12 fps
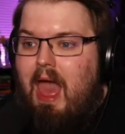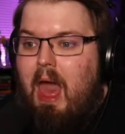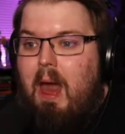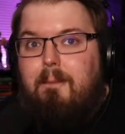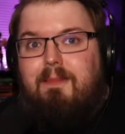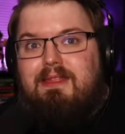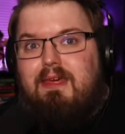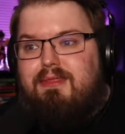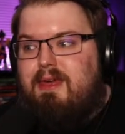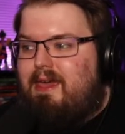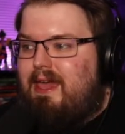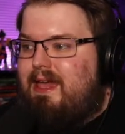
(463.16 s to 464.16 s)
but the
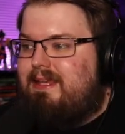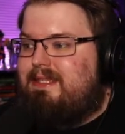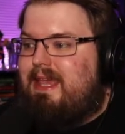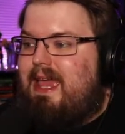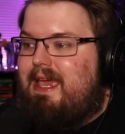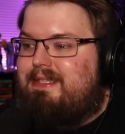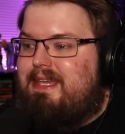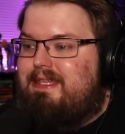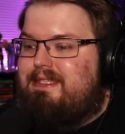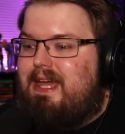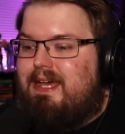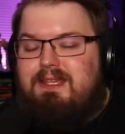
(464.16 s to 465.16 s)
thing is it
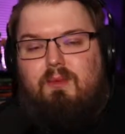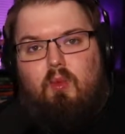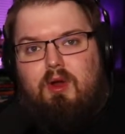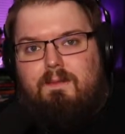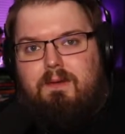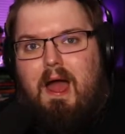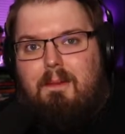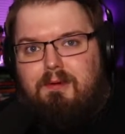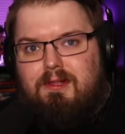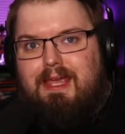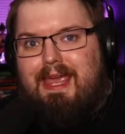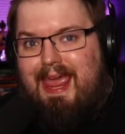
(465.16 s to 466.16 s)
doesn't work
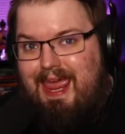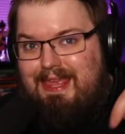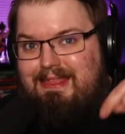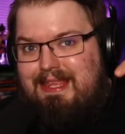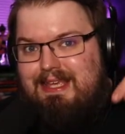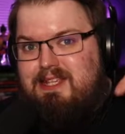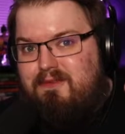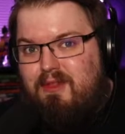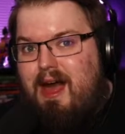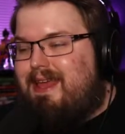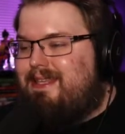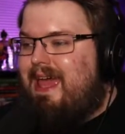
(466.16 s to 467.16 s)
properly in this
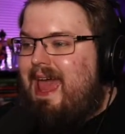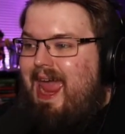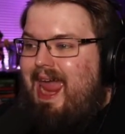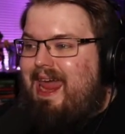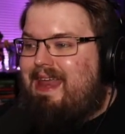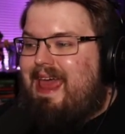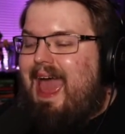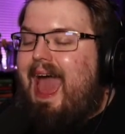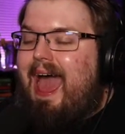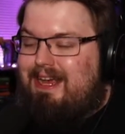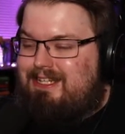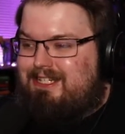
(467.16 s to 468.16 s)
flight. It
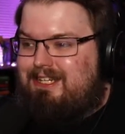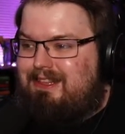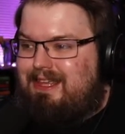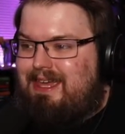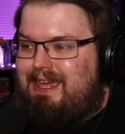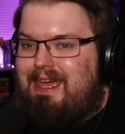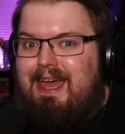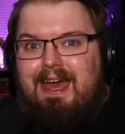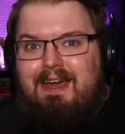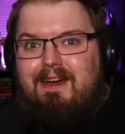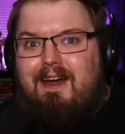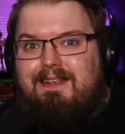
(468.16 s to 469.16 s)
actually
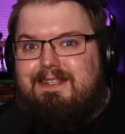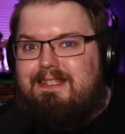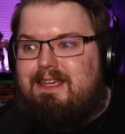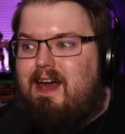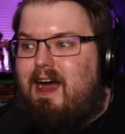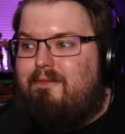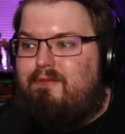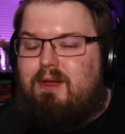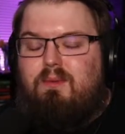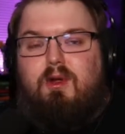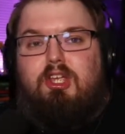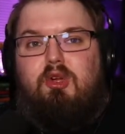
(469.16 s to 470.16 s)
causes a conflict
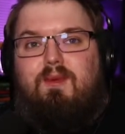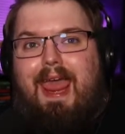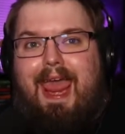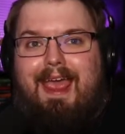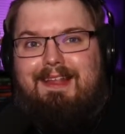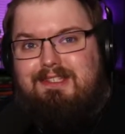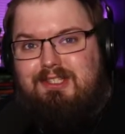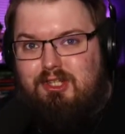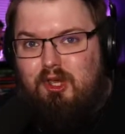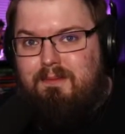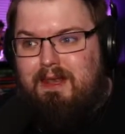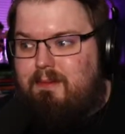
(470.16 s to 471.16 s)
where you can't
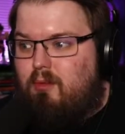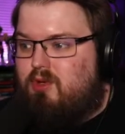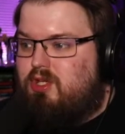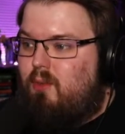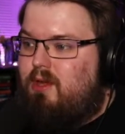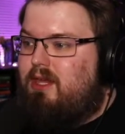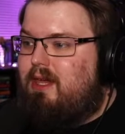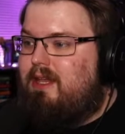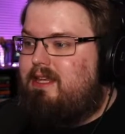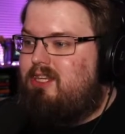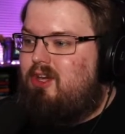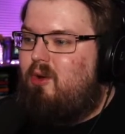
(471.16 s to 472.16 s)
zoom anymore. So what you got to
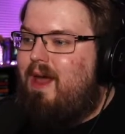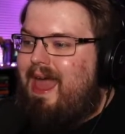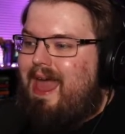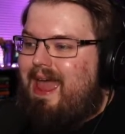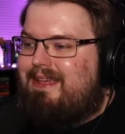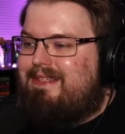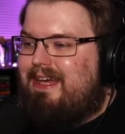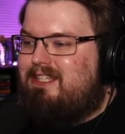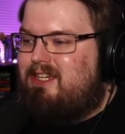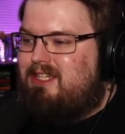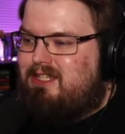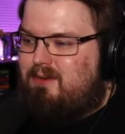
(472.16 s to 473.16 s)
do is
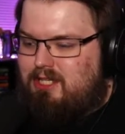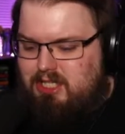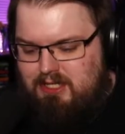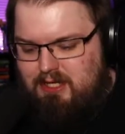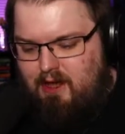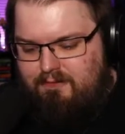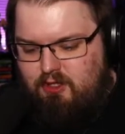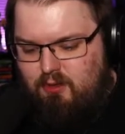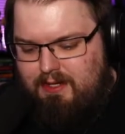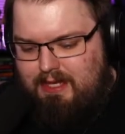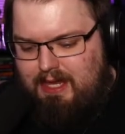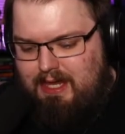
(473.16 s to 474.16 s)
actually switch this off to a
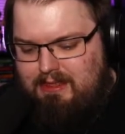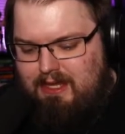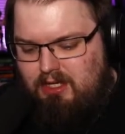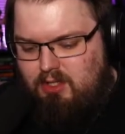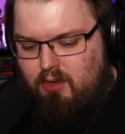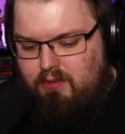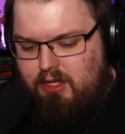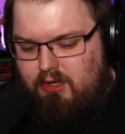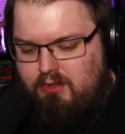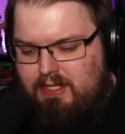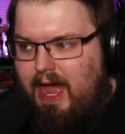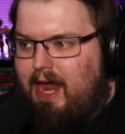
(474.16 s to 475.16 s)
key that you don't
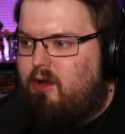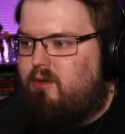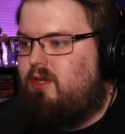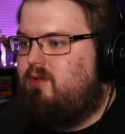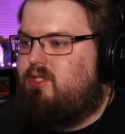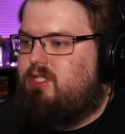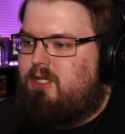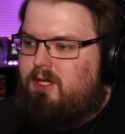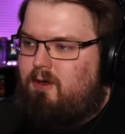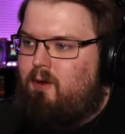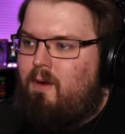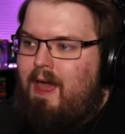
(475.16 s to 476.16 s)
use. I don't use
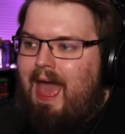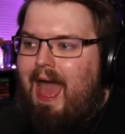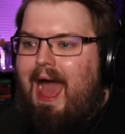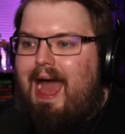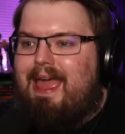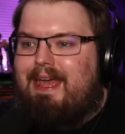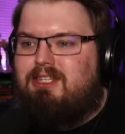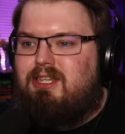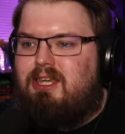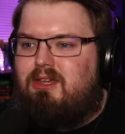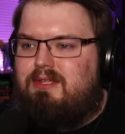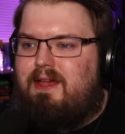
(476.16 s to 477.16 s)
2. I actually
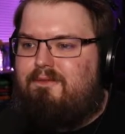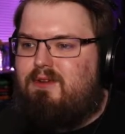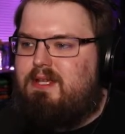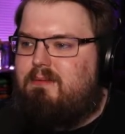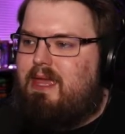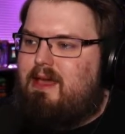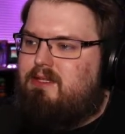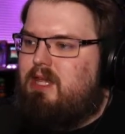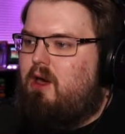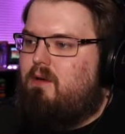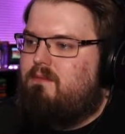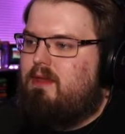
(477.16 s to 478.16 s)
use that for something else.
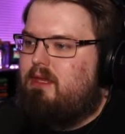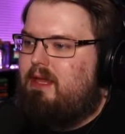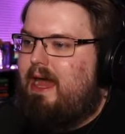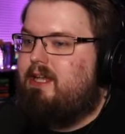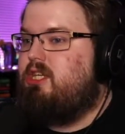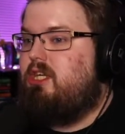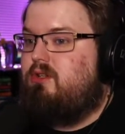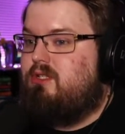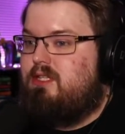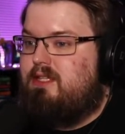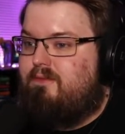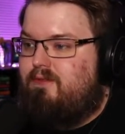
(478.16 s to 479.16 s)
Oh, it actually
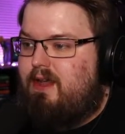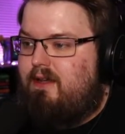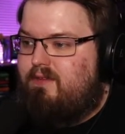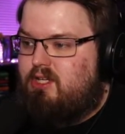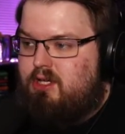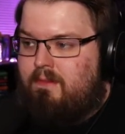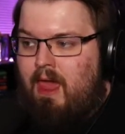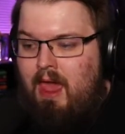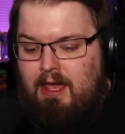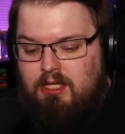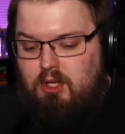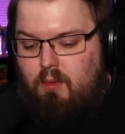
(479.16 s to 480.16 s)
uses it for night vision.
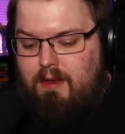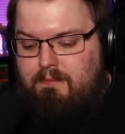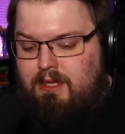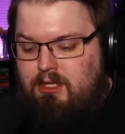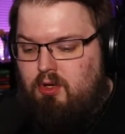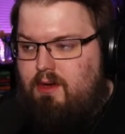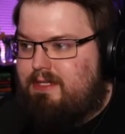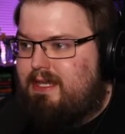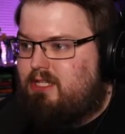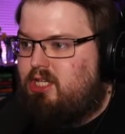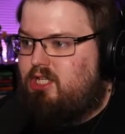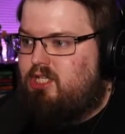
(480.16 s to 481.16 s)
So what I'm going to do is
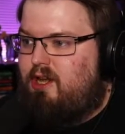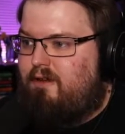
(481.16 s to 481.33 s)
actually shift